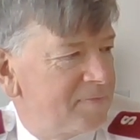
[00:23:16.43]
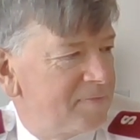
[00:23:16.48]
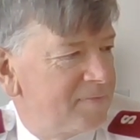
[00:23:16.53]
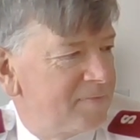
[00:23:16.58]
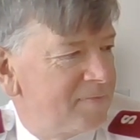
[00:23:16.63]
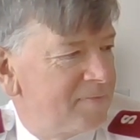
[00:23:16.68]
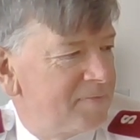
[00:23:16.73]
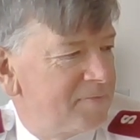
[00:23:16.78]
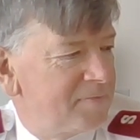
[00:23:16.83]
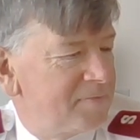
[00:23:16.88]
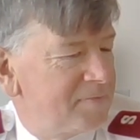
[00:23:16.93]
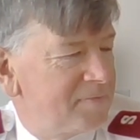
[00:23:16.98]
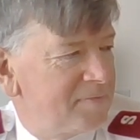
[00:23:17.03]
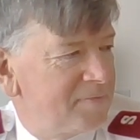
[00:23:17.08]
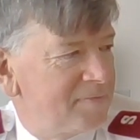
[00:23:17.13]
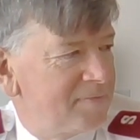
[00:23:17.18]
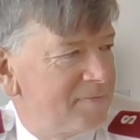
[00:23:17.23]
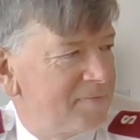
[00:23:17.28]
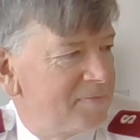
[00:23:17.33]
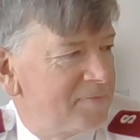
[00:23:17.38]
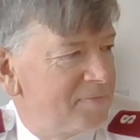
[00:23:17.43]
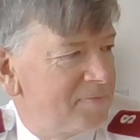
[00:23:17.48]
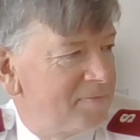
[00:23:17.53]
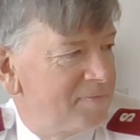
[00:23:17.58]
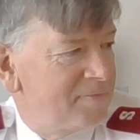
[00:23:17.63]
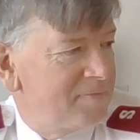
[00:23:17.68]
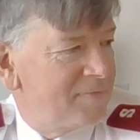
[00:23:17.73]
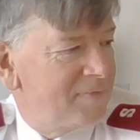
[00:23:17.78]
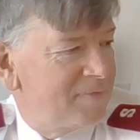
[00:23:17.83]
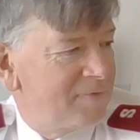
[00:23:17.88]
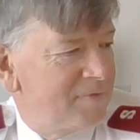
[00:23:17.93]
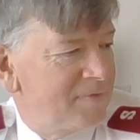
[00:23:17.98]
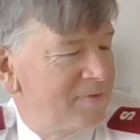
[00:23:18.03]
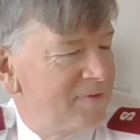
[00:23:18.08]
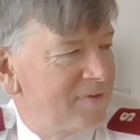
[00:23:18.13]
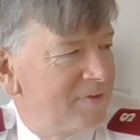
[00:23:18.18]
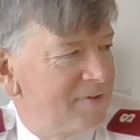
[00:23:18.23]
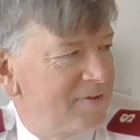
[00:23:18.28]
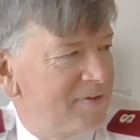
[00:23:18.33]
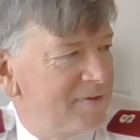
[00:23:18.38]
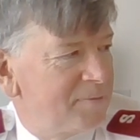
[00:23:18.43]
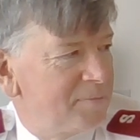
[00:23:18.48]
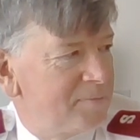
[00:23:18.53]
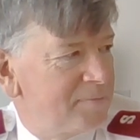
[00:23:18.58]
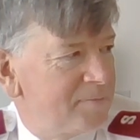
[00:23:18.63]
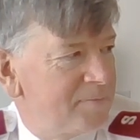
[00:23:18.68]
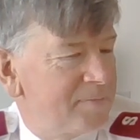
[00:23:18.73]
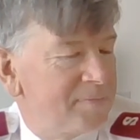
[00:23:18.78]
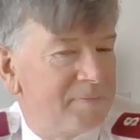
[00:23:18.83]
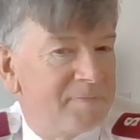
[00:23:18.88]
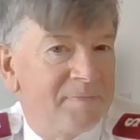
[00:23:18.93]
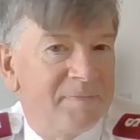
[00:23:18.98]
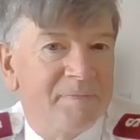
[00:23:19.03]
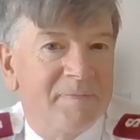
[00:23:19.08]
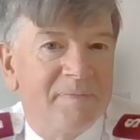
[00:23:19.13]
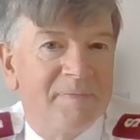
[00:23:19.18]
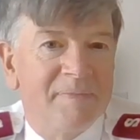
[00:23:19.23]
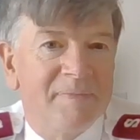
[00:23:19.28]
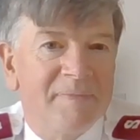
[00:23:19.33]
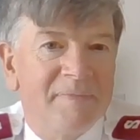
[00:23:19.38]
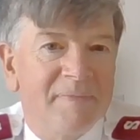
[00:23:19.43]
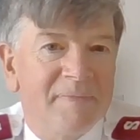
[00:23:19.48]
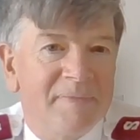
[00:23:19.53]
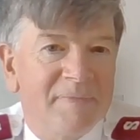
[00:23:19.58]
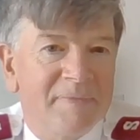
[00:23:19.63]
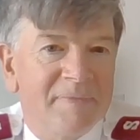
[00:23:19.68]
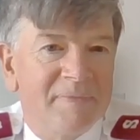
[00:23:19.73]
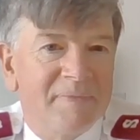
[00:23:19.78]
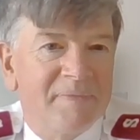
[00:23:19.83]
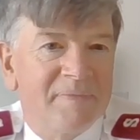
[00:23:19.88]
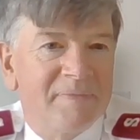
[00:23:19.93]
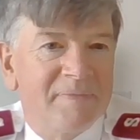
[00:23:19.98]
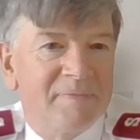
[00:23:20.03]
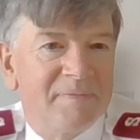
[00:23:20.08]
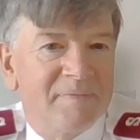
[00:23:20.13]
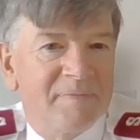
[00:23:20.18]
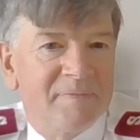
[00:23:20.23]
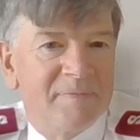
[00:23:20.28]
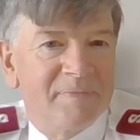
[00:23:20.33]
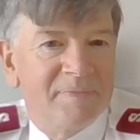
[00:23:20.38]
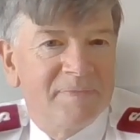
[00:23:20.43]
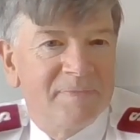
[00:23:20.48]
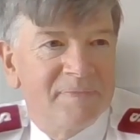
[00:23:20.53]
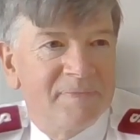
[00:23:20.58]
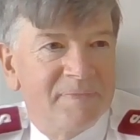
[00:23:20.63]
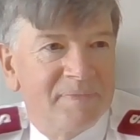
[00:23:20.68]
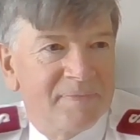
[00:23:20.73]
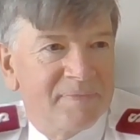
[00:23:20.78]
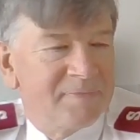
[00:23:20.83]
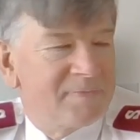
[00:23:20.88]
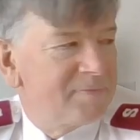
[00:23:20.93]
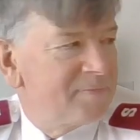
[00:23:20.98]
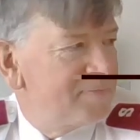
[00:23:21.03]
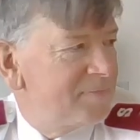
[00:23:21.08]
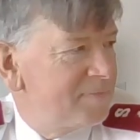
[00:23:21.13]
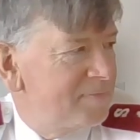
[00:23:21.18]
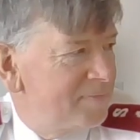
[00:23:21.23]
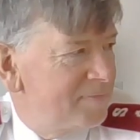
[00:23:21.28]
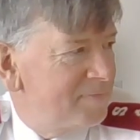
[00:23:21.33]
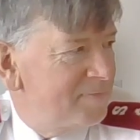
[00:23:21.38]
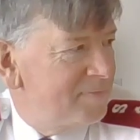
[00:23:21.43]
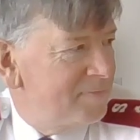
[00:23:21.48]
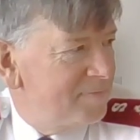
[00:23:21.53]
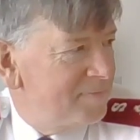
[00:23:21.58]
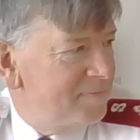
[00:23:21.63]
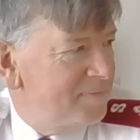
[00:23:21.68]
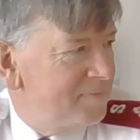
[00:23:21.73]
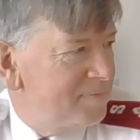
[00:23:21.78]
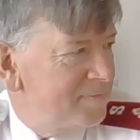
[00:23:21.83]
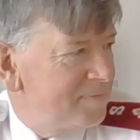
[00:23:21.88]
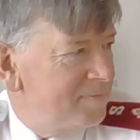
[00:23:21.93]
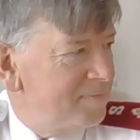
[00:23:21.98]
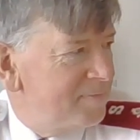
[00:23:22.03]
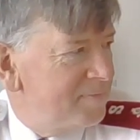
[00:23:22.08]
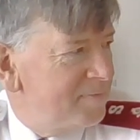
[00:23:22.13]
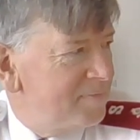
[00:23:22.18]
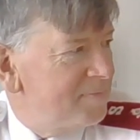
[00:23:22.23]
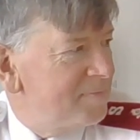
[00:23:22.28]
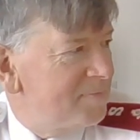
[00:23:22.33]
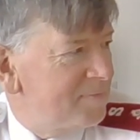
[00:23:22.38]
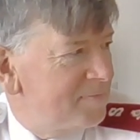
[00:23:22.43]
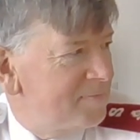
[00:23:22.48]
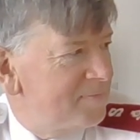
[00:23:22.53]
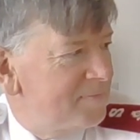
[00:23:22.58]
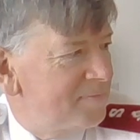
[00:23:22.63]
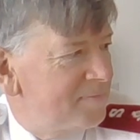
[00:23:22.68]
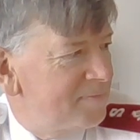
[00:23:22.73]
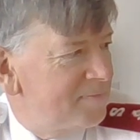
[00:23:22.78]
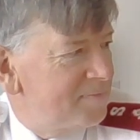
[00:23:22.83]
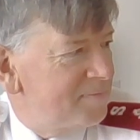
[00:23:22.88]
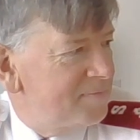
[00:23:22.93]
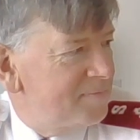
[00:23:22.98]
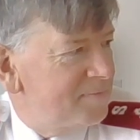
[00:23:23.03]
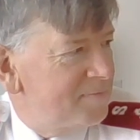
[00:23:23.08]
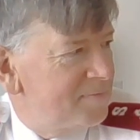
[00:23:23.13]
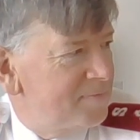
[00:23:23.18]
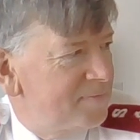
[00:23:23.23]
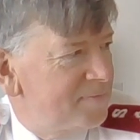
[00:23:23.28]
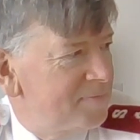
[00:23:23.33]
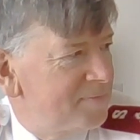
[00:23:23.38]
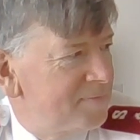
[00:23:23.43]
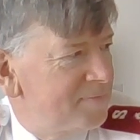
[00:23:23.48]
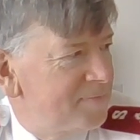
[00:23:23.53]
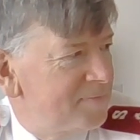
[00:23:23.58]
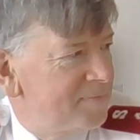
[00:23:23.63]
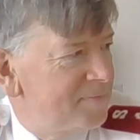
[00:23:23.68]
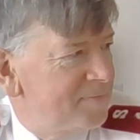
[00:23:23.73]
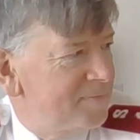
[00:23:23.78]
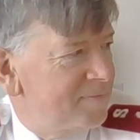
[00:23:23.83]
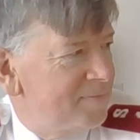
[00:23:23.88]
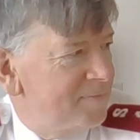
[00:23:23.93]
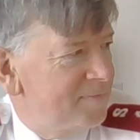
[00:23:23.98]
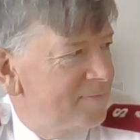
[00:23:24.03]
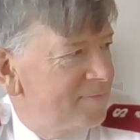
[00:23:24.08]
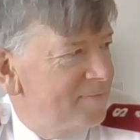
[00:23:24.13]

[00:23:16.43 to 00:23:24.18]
No words are spoken by the person on screen.